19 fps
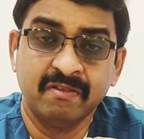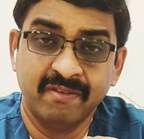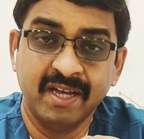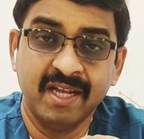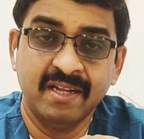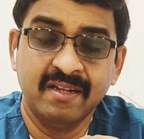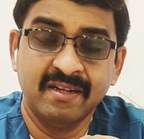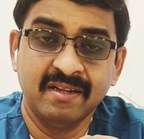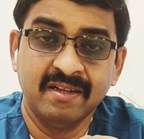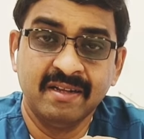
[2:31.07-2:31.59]

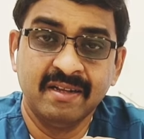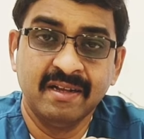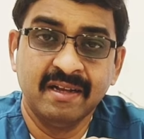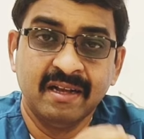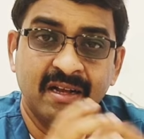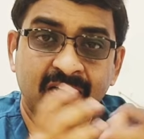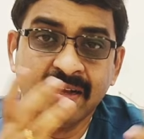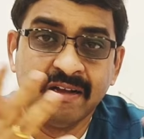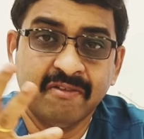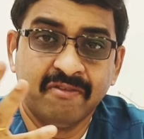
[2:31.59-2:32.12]
Well,
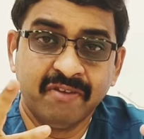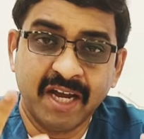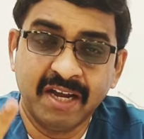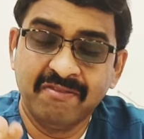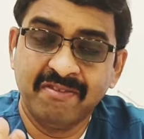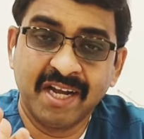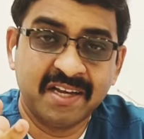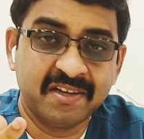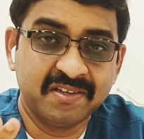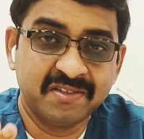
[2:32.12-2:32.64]

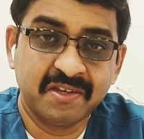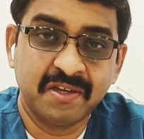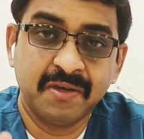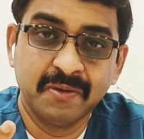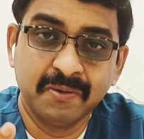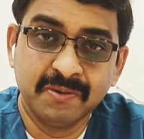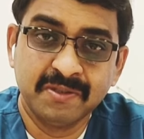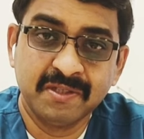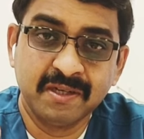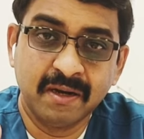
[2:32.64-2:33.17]
5 lakh is a
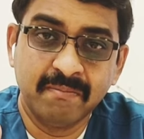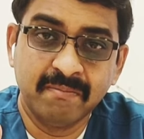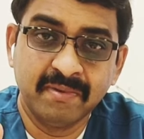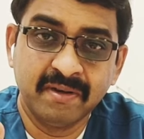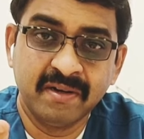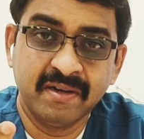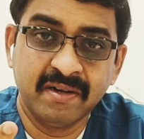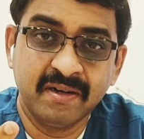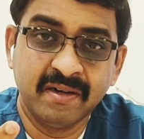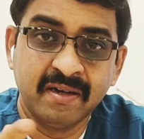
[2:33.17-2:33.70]
huge
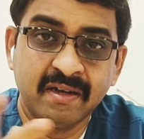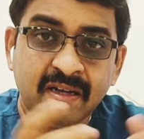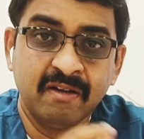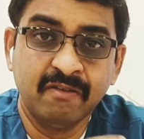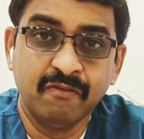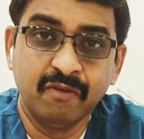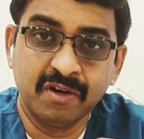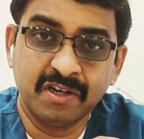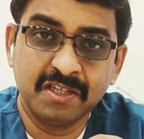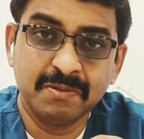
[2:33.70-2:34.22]
number.
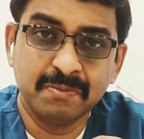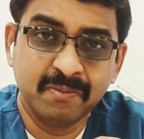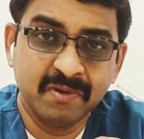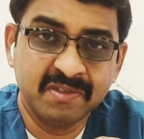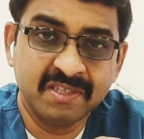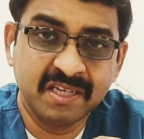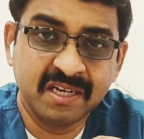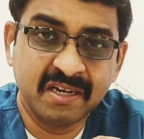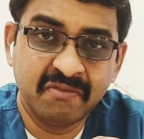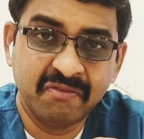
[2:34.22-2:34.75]
What is more
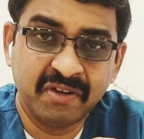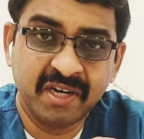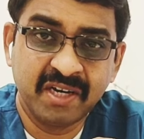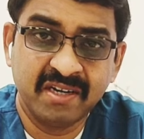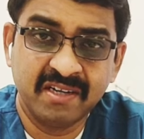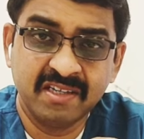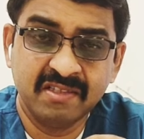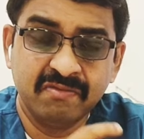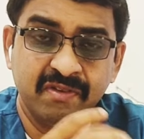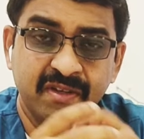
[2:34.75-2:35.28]

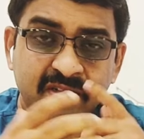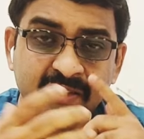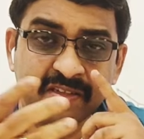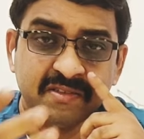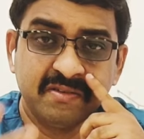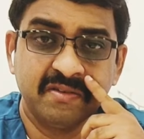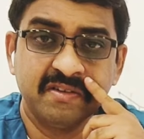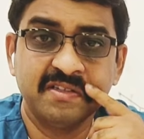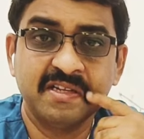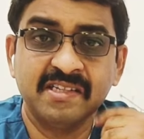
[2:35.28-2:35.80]
significant is
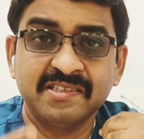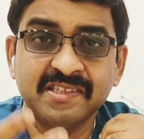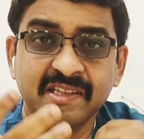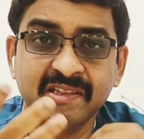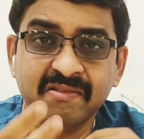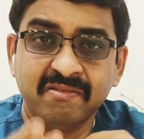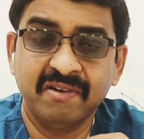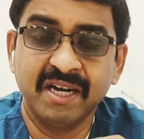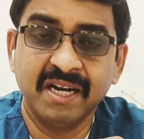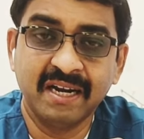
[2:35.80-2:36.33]
this results in
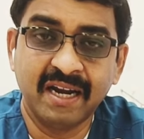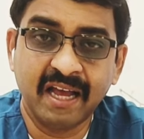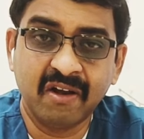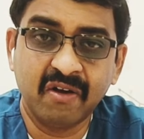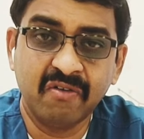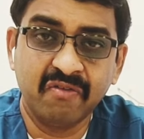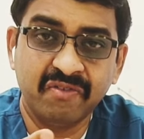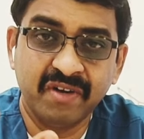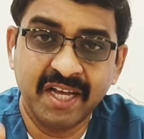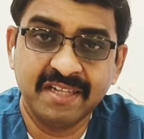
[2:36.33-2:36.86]
3 lakh
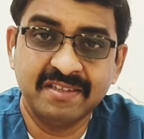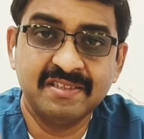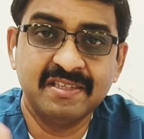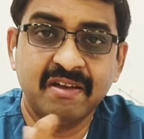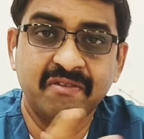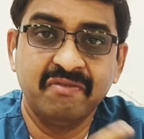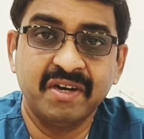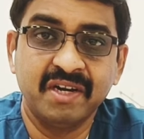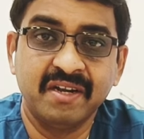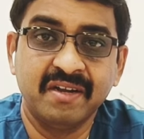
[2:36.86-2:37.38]
of deaths
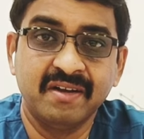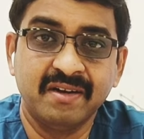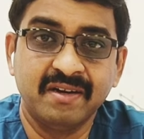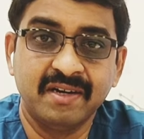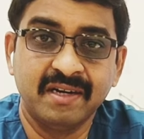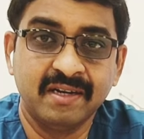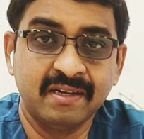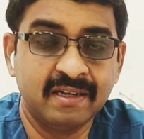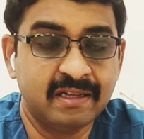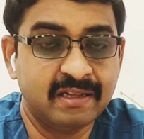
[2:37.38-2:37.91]
every year.
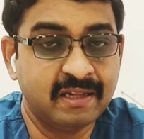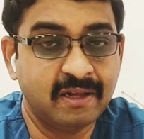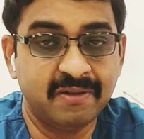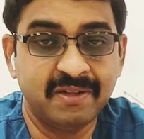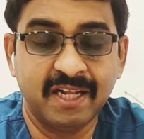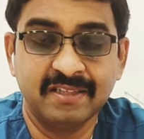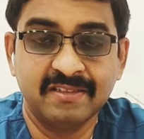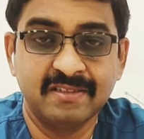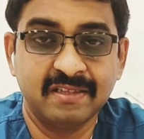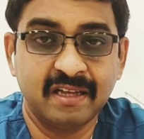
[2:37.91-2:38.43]
Now
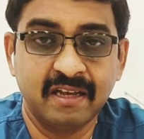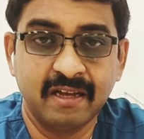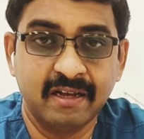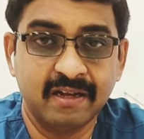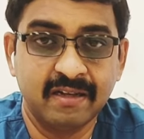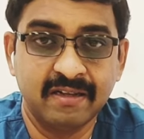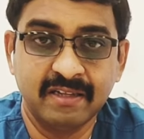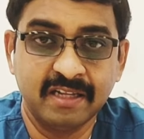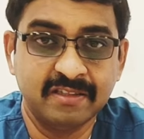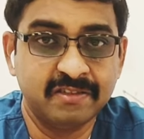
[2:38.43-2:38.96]
that's
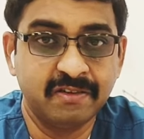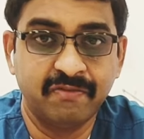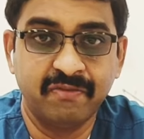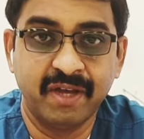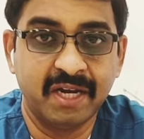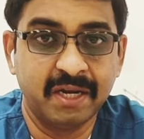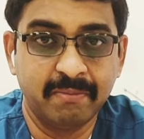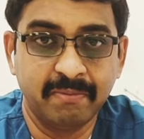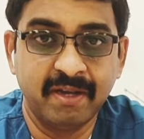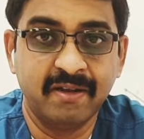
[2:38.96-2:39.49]
that's a
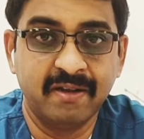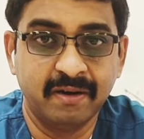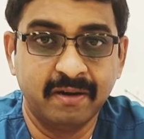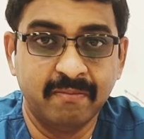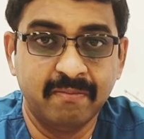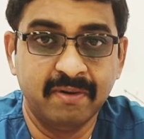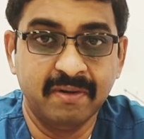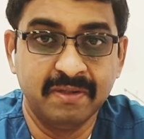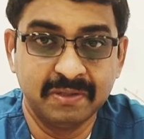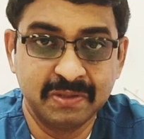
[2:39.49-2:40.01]
very big
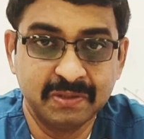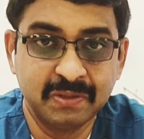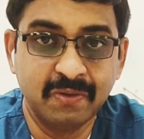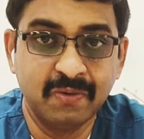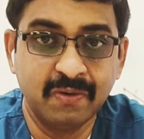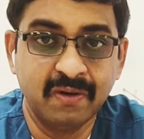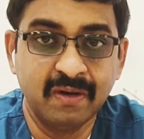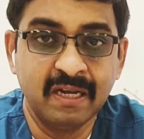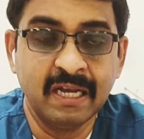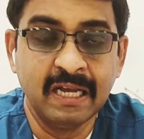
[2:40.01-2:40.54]
number.
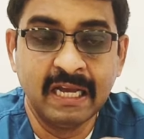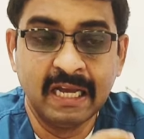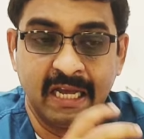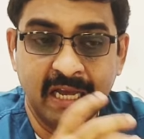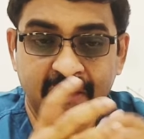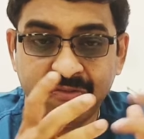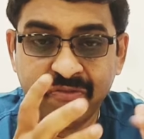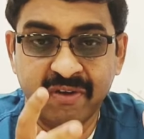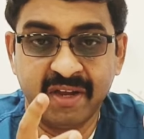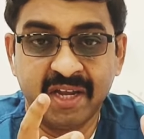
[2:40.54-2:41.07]
So
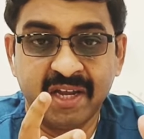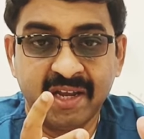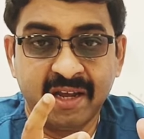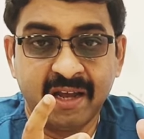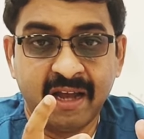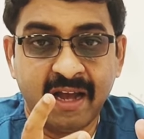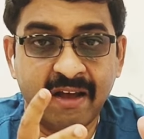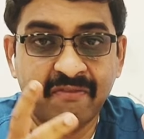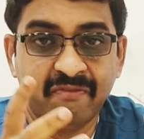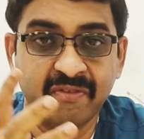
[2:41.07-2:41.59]
if we
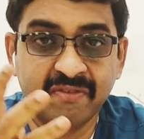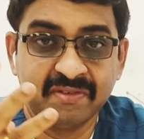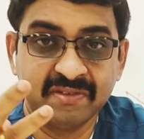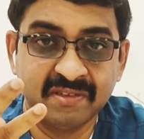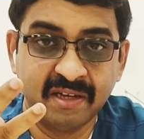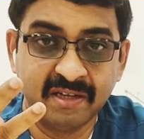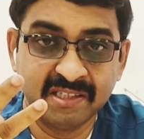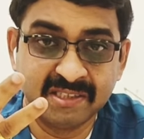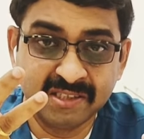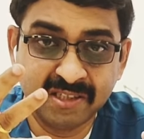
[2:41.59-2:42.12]
have
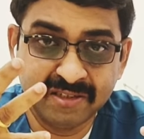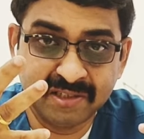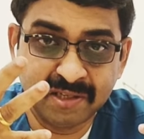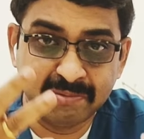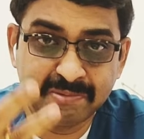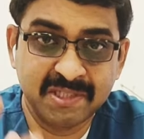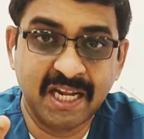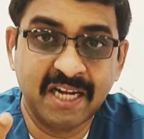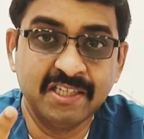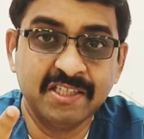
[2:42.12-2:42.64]
such a
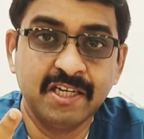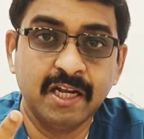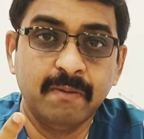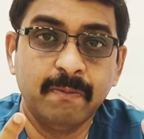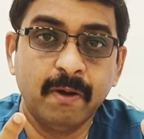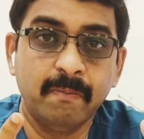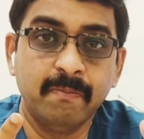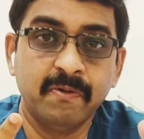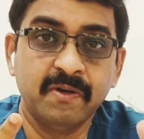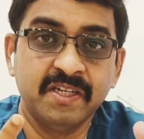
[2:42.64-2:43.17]
substantial
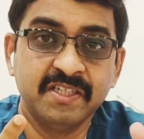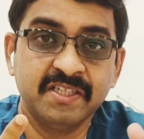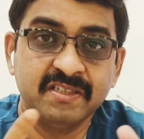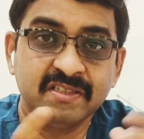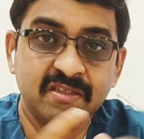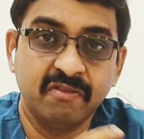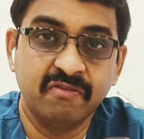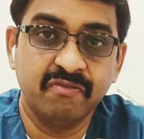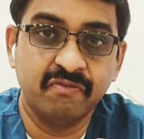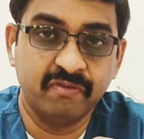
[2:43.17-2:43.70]
population
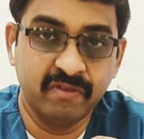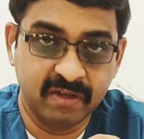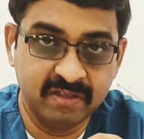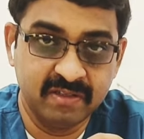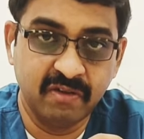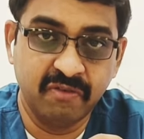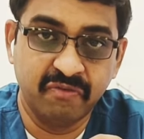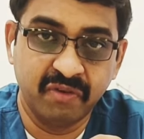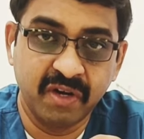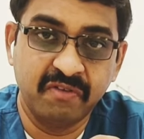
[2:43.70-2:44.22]

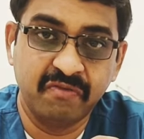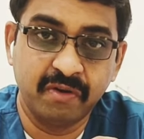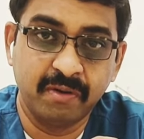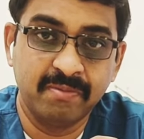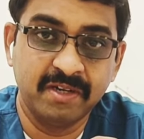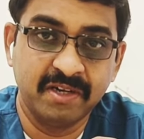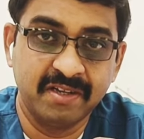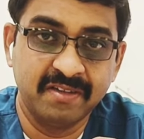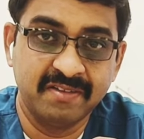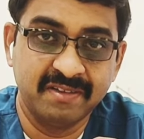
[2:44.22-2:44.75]
suffering from
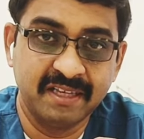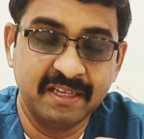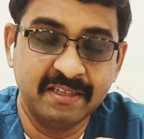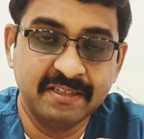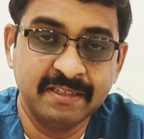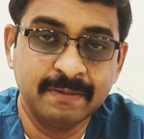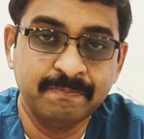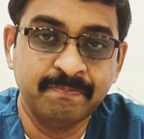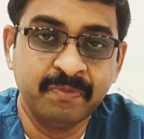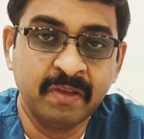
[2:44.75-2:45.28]
the disease,
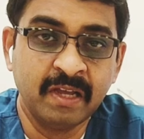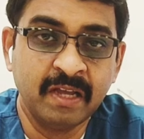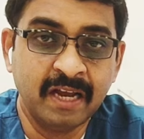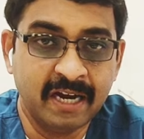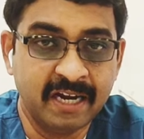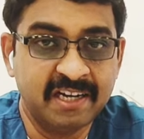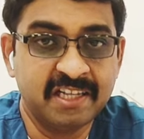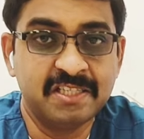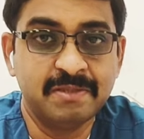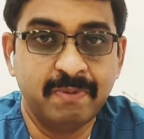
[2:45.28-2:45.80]

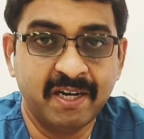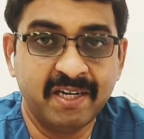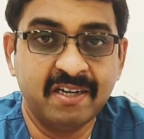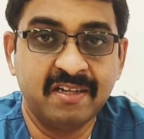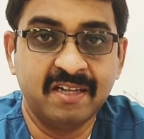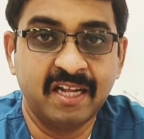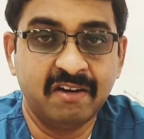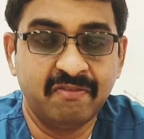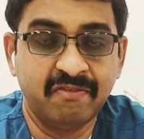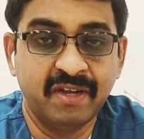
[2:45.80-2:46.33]
it is better
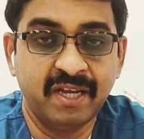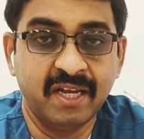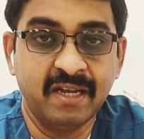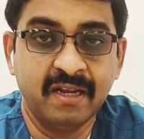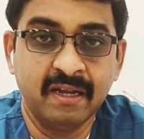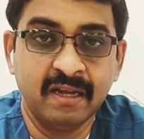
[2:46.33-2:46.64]
that we